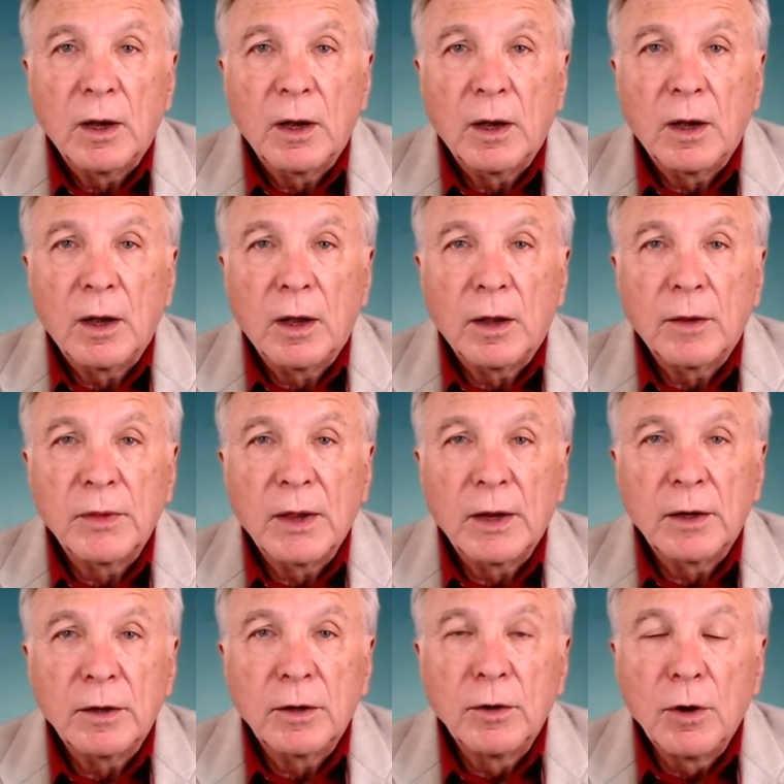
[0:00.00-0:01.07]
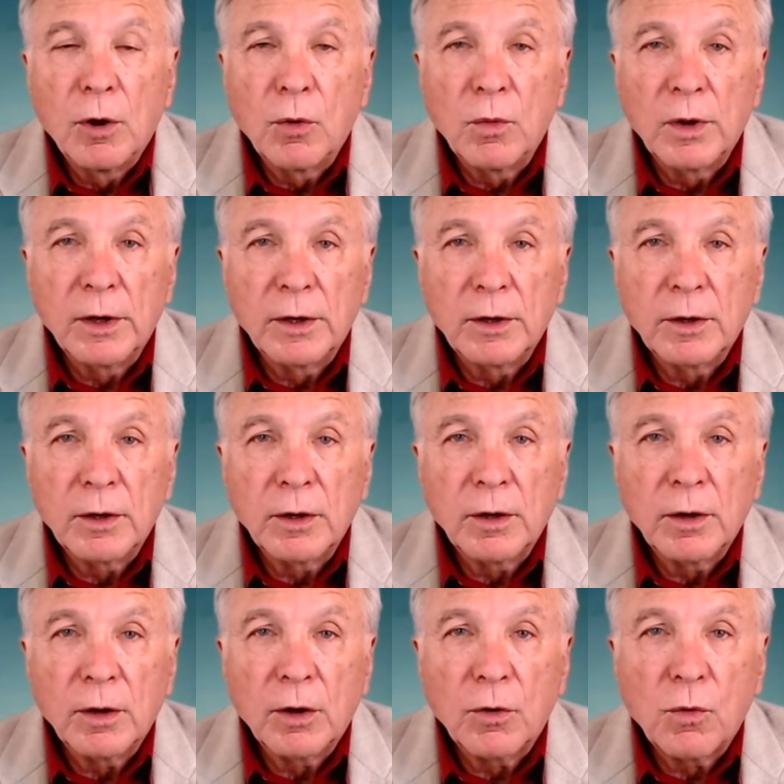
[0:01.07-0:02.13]
uh, that no one
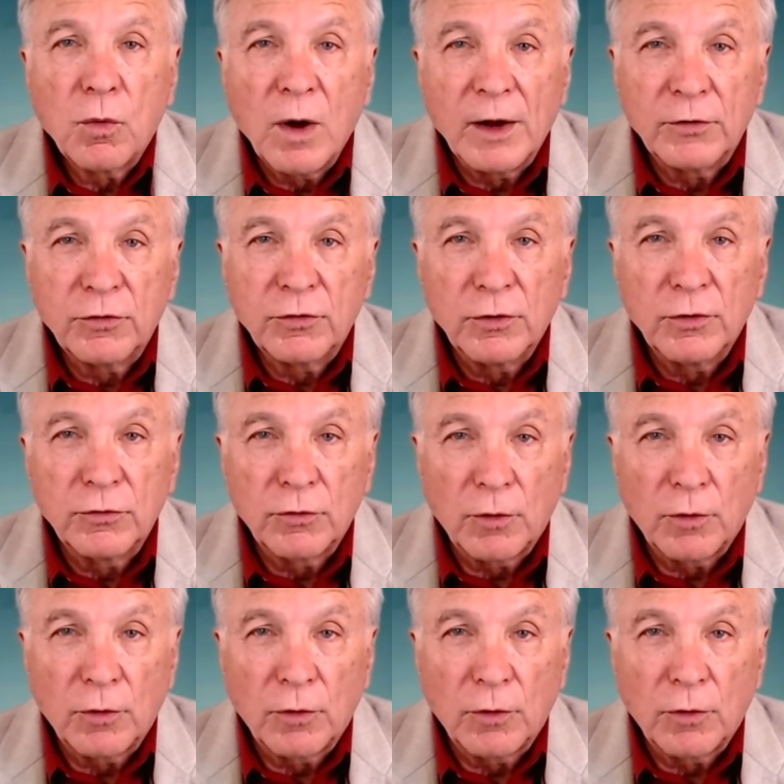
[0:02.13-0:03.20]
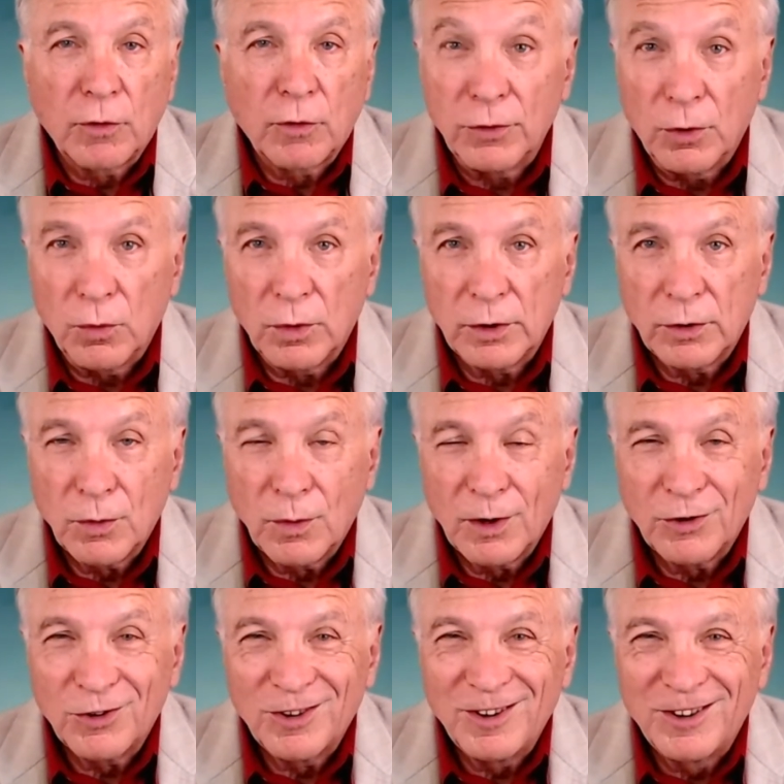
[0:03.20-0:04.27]
questions, almost no one
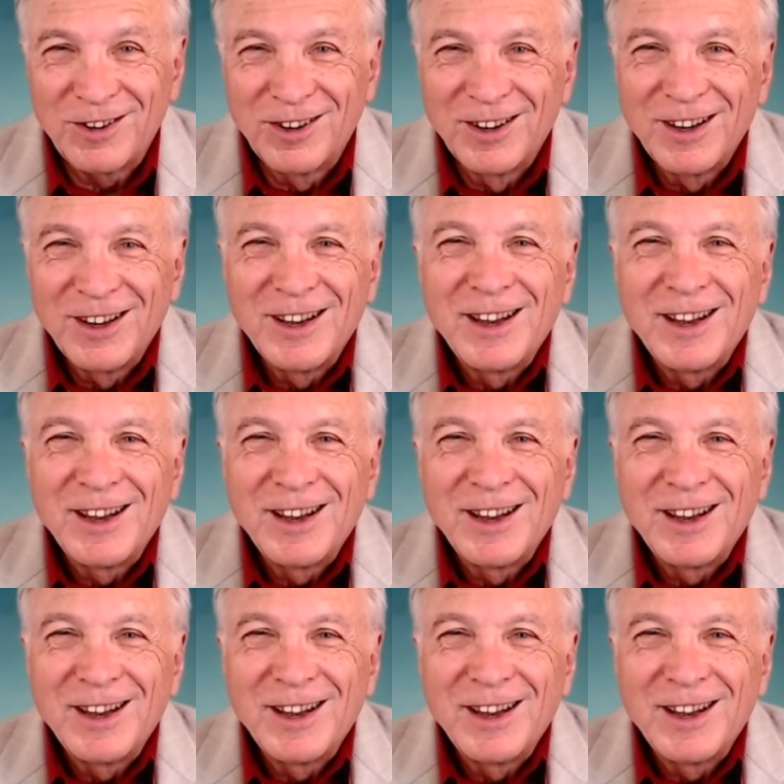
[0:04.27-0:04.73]
questions,